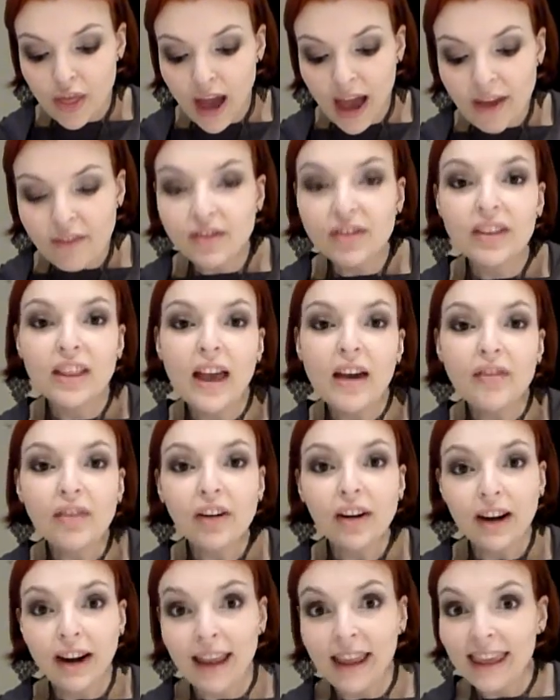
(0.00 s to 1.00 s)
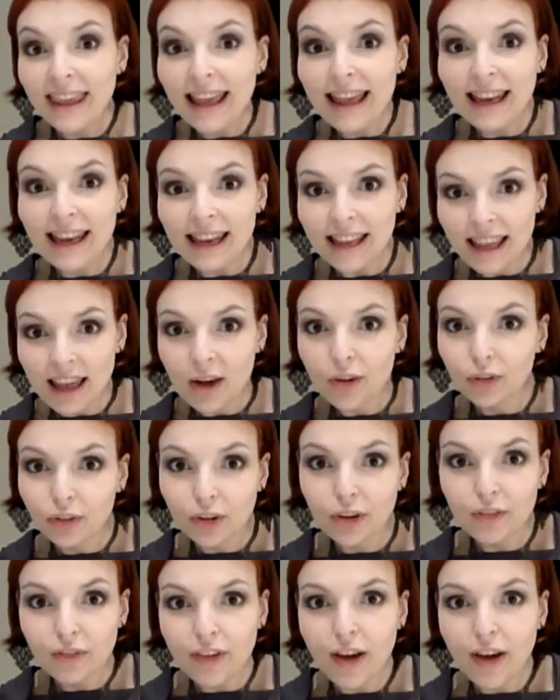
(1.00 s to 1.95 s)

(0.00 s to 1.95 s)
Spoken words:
I've never yet encountered a